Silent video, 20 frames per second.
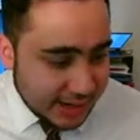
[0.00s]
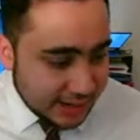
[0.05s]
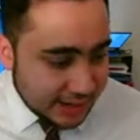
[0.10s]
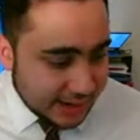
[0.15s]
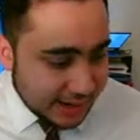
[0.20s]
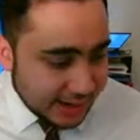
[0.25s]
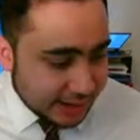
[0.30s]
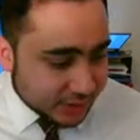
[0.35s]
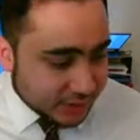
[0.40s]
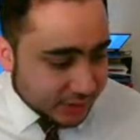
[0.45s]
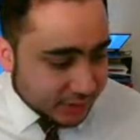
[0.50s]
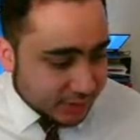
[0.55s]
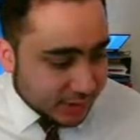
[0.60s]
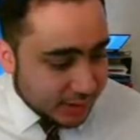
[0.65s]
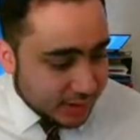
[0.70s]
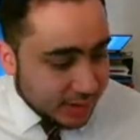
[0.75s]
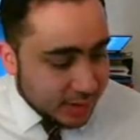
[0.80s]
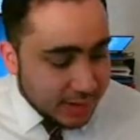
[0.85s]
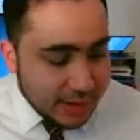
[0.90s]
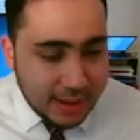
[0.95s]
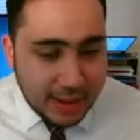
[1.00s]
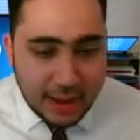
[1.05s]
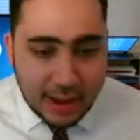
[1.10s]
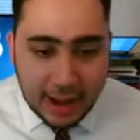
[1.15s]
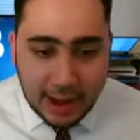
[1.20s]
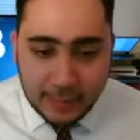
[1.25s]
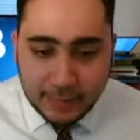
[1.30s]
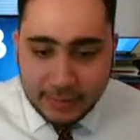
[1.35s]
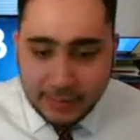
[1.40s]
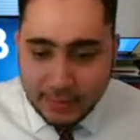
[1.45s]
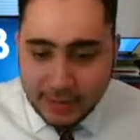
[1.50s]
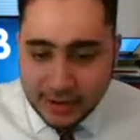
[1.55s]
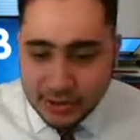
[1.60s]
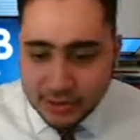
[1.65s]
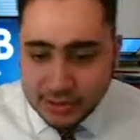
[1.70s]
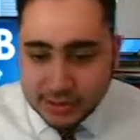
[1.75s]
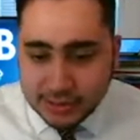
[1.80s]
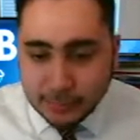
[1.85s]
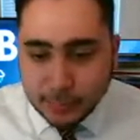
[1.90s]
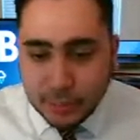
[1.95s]
yet, actually, and I'm
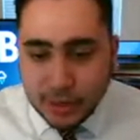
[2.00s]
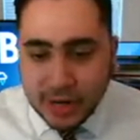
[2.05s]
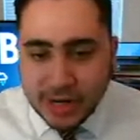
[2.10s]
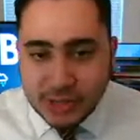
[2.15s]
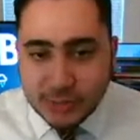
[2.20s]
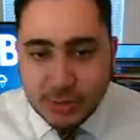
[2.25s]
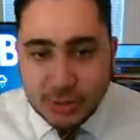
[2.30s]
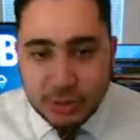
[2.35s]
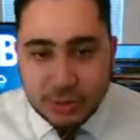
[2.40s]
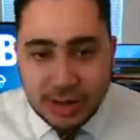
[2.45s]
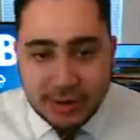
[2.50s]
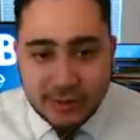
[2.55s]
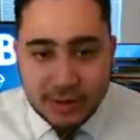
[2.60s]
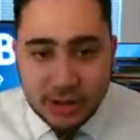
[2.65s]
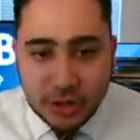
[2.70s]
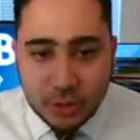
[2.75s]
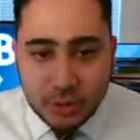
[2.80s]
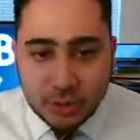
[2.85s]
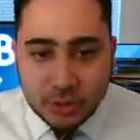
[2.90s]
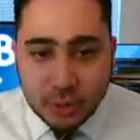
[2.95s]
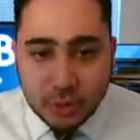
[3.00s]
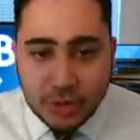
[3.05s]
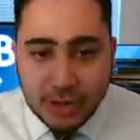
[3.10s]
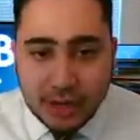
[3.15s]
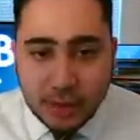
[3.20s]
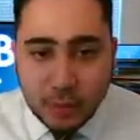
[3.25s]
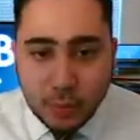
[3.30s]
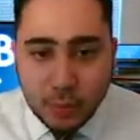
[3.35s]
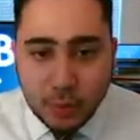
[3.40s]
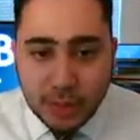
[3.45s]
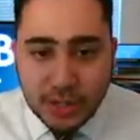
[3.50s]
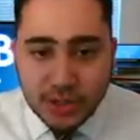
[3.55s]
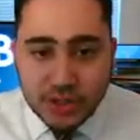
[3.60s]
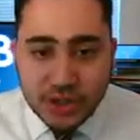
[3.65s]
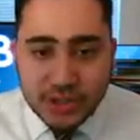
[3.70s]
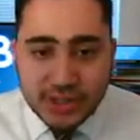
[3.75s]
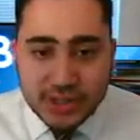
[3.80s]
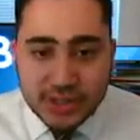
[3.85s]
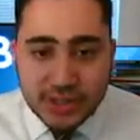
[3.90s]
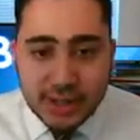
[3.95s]
actually surprised we don't have a new tornado warning
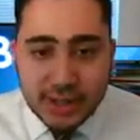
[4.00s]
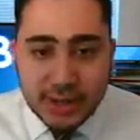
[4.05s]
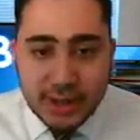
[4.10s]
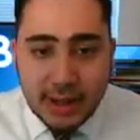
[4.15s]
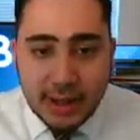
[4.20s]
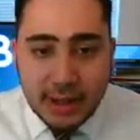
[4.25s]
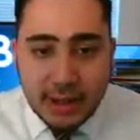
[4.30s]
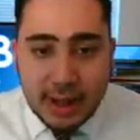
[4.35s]
just yet,